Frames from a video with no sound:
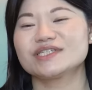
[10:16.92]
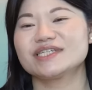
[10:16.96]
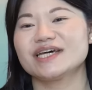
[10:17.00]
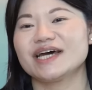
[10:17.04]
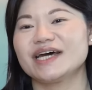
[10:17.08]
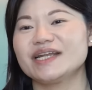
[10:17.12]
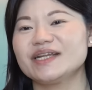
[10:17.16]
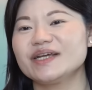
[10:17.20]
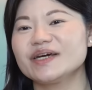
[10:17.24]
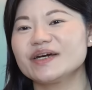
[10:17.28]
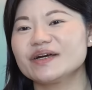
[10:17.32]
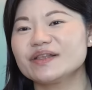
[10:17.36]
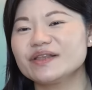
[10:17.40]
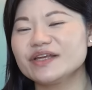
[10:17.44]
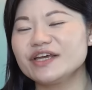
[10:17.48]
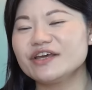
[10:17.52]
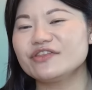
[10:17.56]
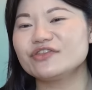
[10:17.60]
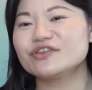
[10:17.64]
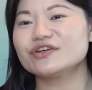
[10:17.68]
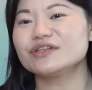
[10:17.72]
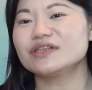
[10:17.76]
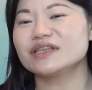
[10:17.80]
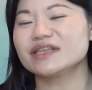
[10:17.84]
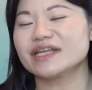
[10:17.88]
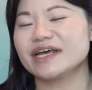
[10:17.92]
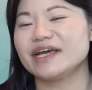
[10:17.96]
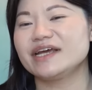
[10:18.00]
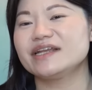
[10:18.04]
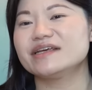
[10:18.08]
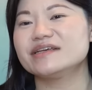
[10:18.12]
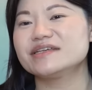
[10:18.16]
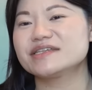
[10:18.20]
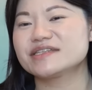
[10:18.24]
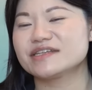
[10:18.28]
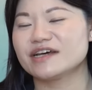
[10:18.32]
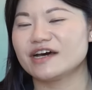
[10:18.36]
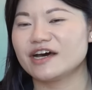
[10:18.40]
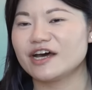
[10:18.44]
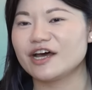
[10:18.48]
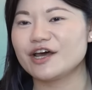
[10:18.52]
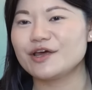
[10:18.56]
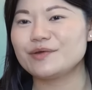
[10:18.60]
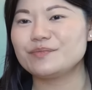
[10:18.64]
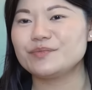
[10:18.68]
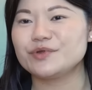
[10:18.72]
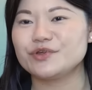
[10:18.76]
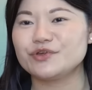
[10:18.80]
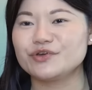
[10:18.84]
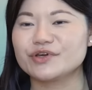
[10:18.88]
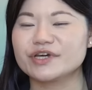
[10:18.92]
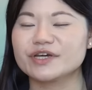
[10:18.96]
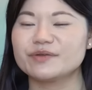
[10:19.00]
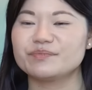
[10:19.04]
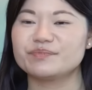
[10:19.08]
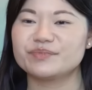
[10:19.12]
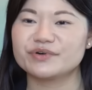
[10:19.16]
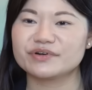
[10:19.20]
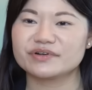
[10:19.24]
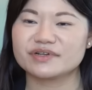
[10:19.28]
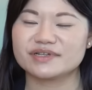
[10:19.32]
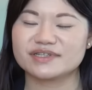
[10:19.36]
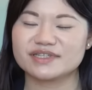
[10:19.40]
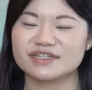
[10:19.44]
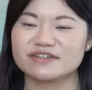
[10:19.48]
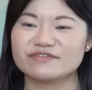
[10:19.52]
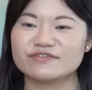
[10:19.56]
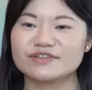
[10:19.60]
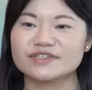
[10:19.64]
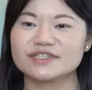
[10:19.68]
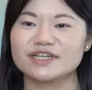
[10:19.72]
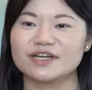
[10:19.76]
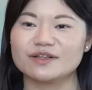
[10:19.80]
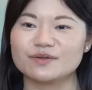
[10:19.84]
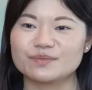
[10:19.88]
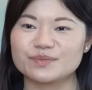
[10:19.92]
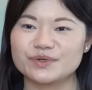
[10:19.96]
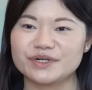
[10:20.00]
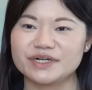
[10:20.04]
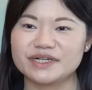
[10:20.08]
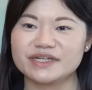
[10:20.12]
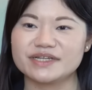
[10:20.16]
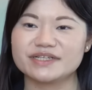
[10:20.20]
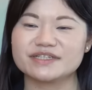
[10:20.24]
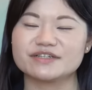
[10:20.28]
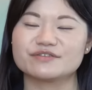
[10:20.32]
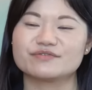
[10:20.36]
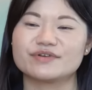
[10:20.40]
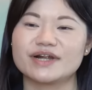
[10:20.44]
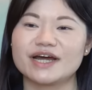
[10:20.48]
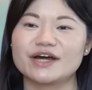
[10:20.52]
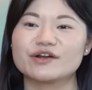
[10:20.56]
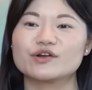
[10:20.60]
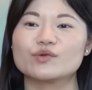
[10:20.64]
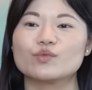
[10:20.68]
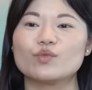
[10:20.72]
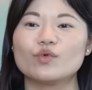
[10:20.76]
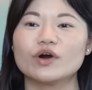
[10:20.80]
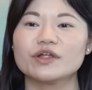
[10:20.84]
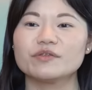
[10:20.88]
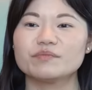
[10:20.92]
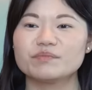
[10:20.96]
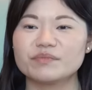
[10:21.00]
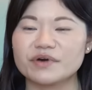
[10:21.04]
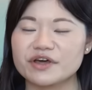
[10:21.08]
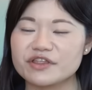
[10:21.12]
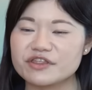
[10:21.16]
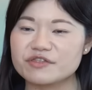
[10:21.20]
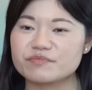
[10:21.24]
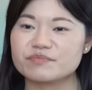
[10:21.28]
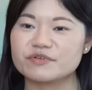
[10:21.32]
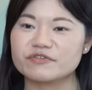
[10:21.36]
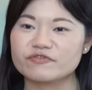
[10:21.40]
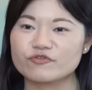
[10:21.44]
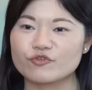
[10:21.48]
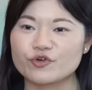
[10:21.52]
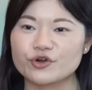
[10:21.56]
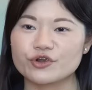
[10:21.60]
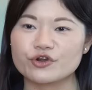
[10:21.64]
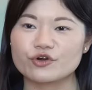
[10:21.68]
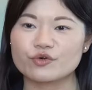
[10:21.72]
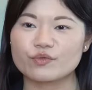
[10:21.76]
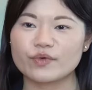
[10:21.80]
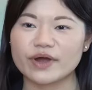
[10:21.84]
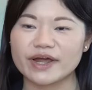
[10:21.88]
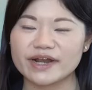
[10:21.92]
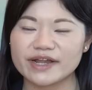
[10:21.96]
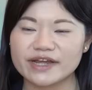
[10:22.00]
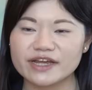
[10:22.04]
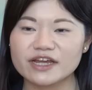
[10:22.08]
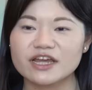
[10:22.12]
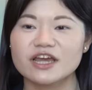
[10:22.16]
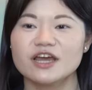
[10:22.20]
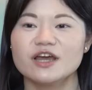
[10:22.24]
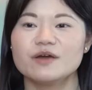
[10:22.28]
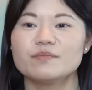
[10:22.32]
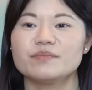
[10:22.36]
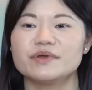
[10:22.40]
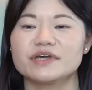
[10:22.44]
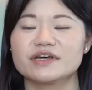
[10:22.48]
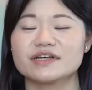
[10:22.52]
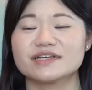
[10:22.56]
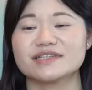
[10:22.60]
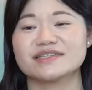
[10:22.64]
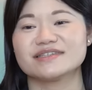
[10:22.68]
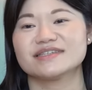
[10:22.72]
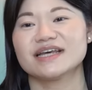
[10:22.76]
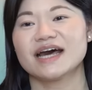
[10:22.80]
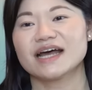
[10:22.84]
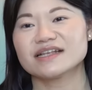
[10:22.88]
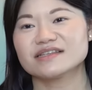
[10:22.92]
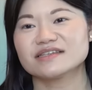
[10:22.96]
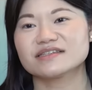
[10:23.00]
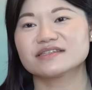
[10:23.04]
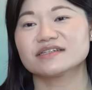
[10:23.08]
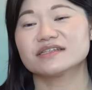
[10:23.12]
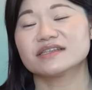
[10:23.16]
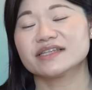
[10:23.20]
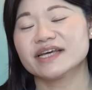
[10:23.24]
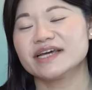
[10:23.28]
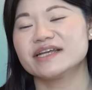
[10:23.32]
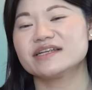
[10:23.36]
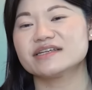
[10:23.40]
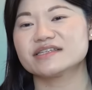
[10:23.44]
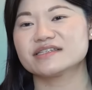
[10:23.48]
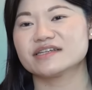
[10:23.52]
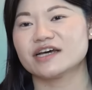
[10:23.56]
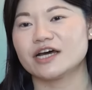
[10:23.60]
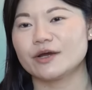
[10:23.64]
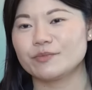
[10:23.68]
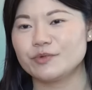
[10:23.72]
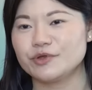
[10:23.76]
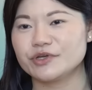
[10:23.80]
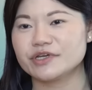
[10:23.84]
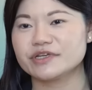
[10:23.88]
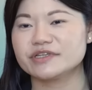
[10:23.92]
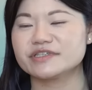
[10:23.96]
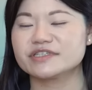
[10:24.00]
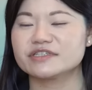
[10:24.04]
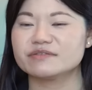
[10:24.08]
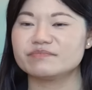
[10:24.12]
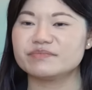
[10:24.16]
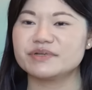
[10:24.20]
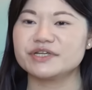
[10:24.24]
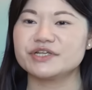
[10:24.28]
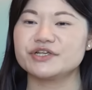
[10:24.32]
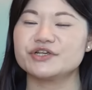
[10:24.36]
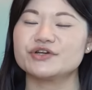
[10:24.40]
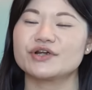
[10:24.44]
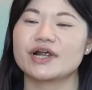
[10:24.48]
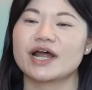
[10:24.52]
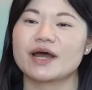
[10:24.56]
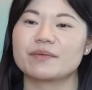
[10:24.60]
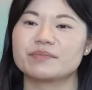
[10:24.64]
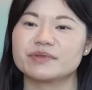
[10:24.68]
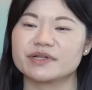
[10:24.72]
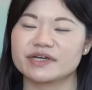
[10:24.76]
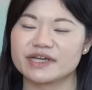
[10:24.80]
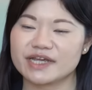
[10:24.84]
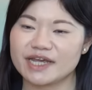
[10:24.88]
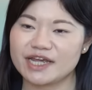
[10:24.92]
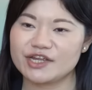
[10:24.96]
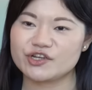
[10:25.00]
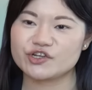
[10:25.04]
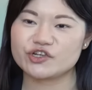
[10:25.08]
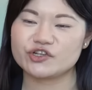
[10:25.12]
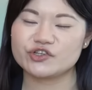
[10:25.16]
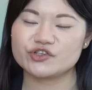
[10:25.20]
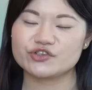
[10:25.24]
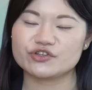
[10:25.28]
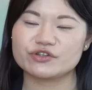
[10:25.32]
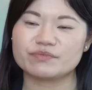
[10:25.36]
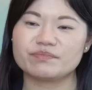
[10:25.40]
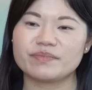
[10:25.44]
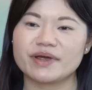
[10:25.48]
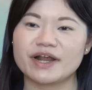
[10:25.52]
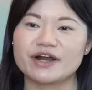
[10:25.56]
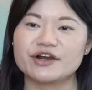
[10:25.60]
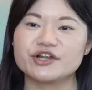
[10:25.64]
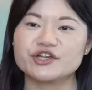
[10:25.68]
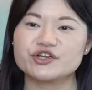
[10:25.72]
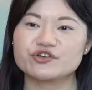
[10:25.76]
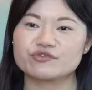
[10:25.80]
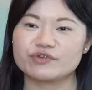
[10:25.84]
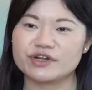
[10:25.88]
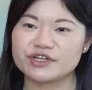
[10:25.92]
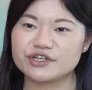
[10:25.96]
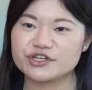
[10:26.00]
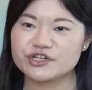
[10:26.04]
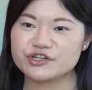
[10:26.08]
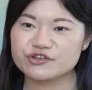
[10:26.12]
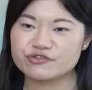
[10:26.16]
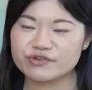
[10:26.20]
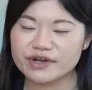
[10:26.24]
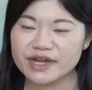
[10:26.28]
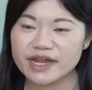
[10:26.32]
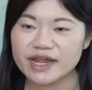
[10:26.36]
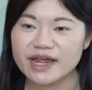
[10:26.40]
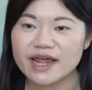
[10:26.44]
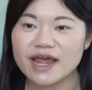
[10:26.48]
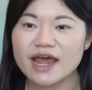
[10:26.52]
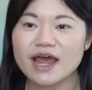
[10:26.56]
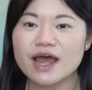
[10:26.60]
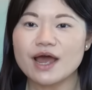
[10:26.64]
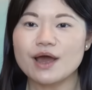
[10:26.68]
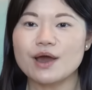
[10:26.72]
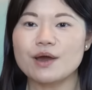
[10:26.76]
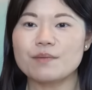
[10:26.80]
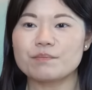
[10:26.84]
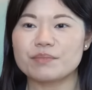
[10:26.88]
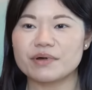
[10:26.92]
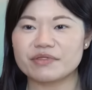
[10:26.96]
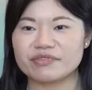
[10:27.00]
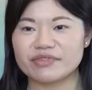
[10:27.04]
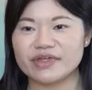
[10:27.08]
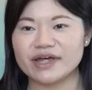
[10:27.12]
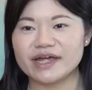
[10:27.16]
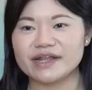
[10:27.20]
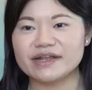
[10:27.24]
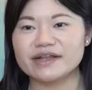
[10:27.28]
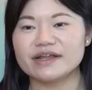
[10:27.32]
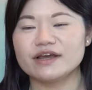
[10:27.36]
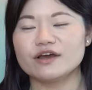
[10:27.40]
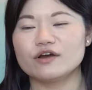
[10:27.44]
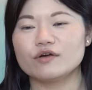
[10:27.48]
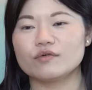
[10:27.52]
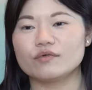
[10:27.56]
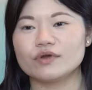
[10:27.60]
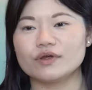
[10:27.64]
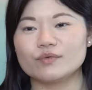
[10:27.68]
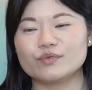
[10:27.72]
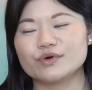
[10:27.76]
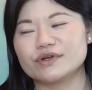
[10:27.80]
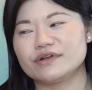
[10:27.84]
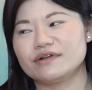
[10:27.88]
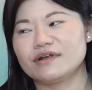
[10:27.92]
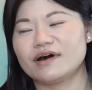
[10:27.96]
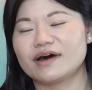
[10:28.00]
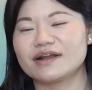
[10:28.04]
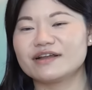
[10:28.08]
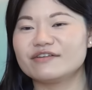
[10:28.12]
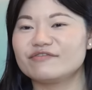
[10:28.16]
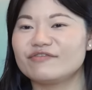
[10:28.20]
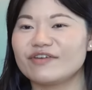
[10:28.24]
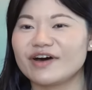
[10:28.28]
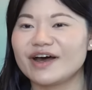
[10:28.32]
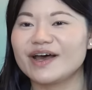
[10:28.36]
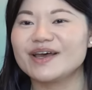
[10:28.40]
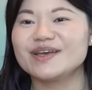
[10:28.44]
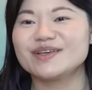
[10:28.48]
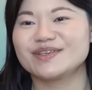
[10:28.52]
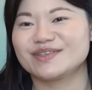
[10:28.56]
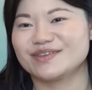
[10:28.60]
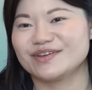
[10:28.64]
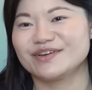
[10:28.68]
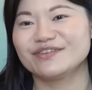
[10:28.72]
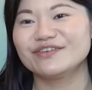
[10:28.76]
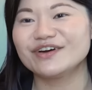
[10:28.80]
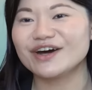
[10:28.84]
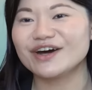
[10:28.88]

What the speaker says: technically, the latest time you can book a civil celebrant is around 1 month before your wedding, because that's the latest time you can submit your application to the marriage registry. But then we would not advise